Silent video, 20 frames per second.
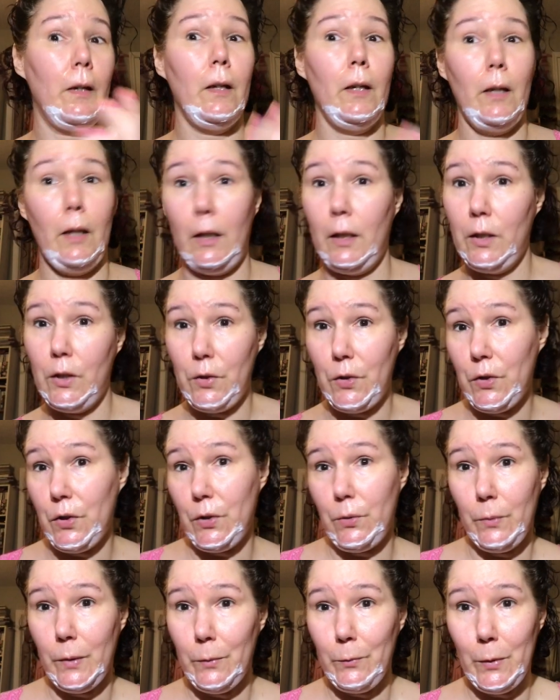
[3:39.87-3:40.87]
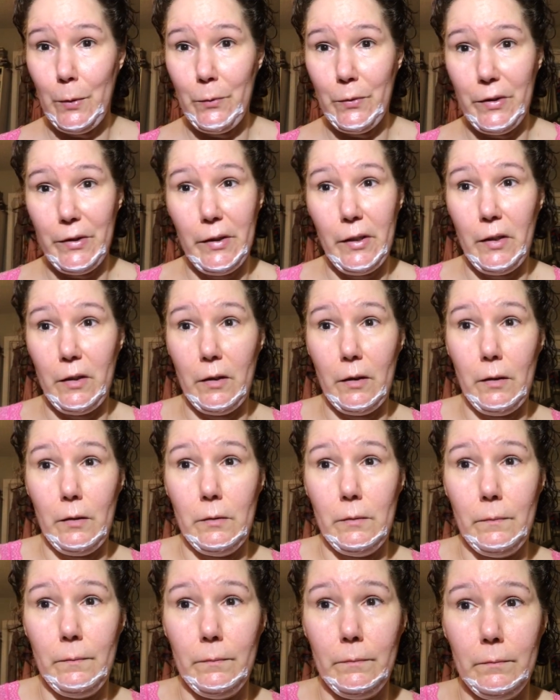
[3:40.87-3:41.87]
it used to when we was younger.
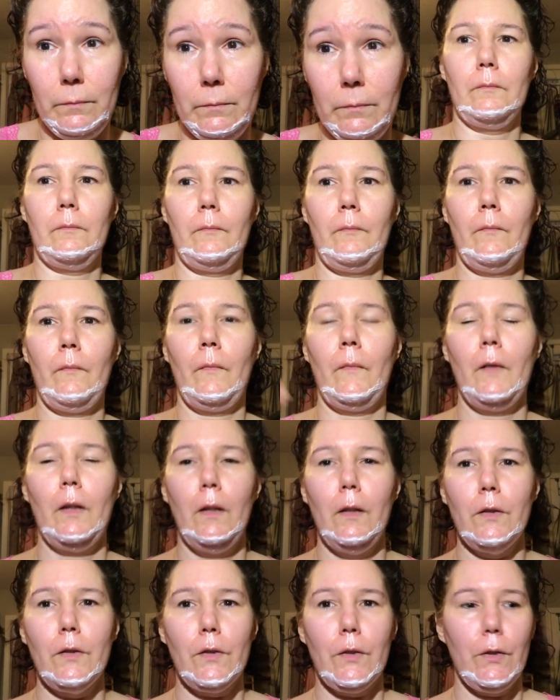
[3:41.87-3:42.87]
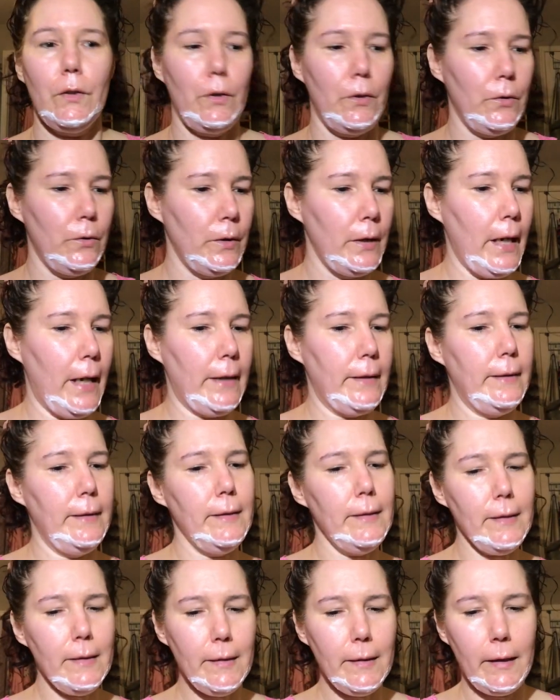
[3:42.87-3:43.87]
So yeah,
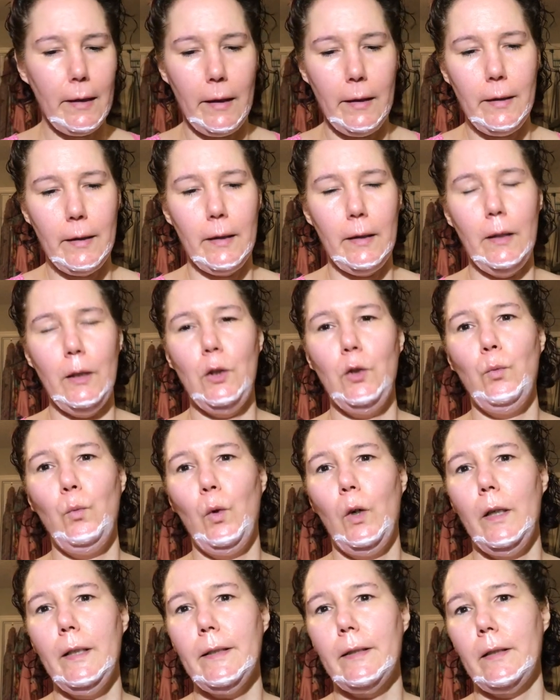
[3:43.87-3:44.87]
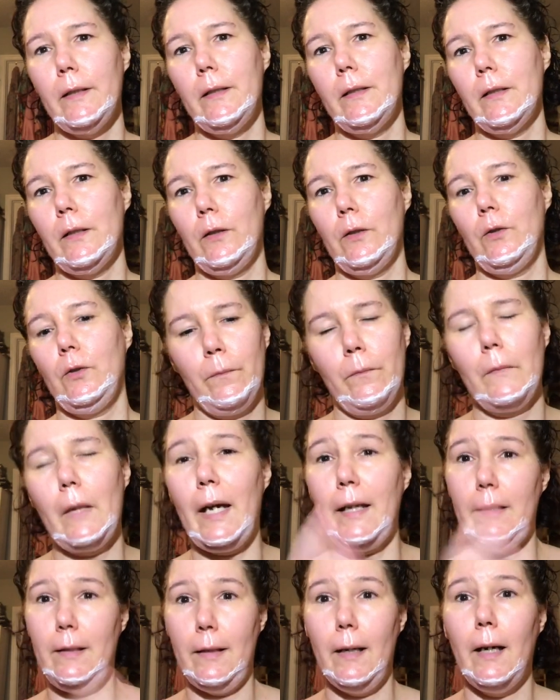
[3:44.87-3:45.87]
this is the kind of thing you want to do
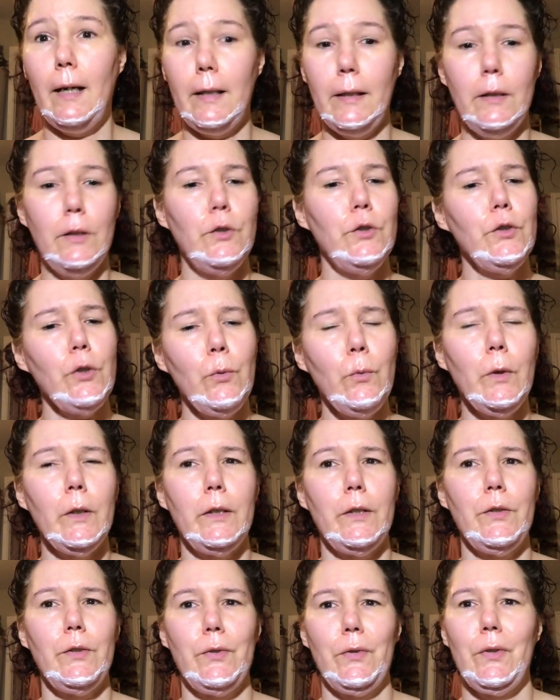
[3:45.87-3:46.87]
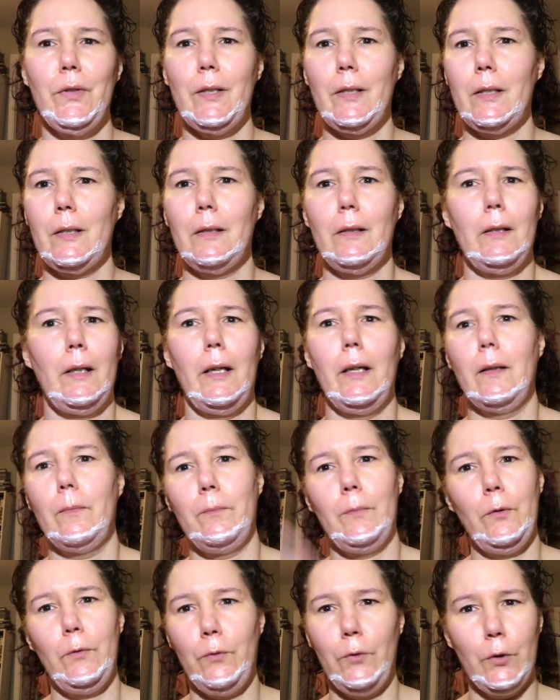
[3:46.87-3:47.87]
at night. You don't want to do this like
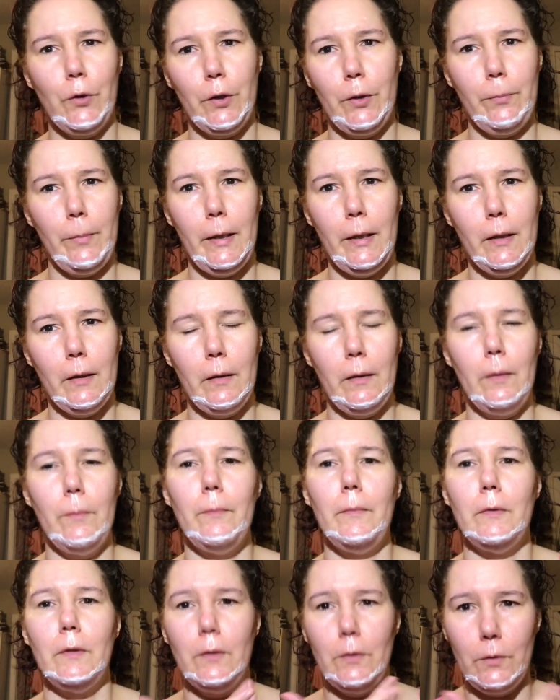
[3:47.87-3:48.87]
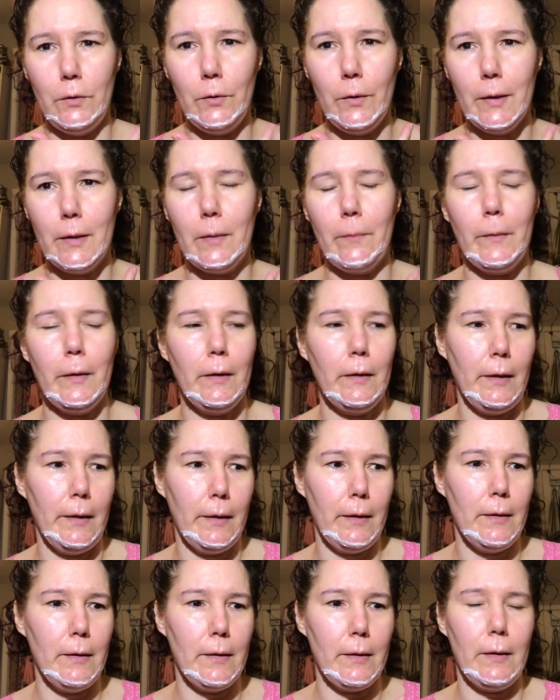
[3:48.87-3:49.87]
before your makeup, doing something
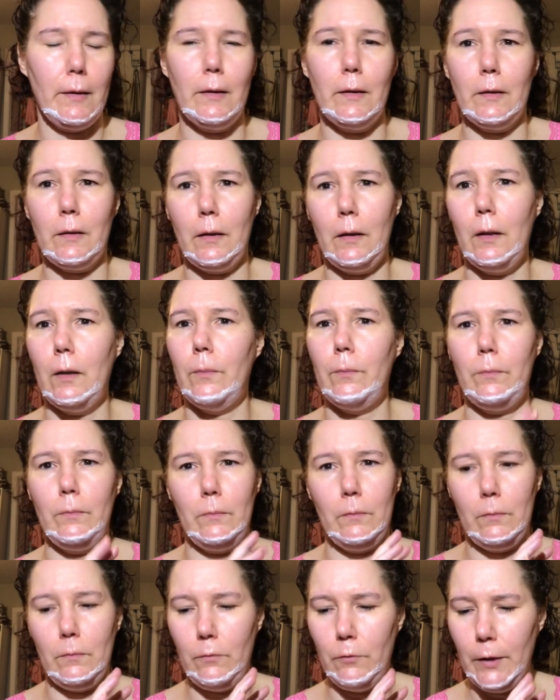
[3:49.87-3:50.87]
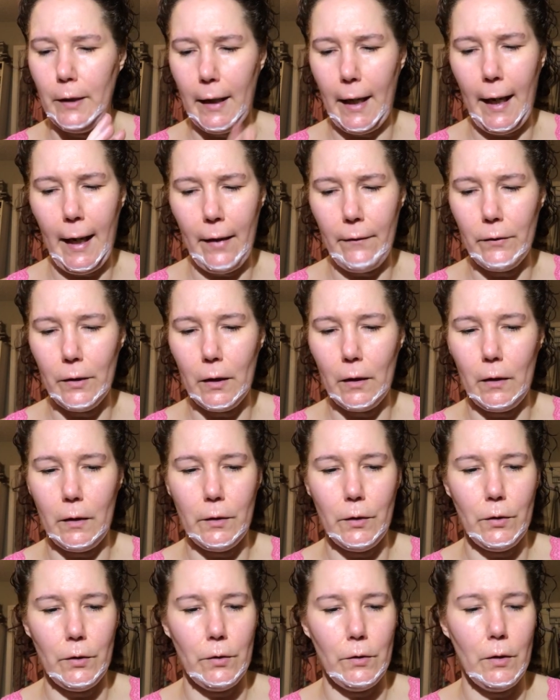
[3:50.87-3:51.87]
like this that's gonna wreak havoc
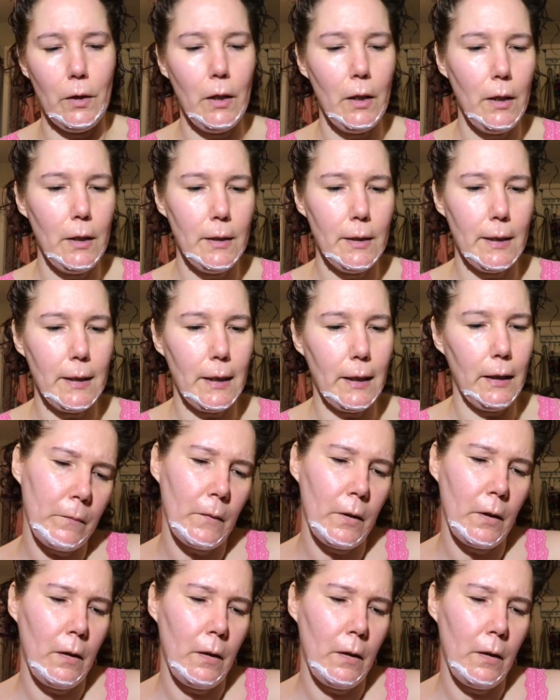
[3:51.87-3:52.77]
on your skin.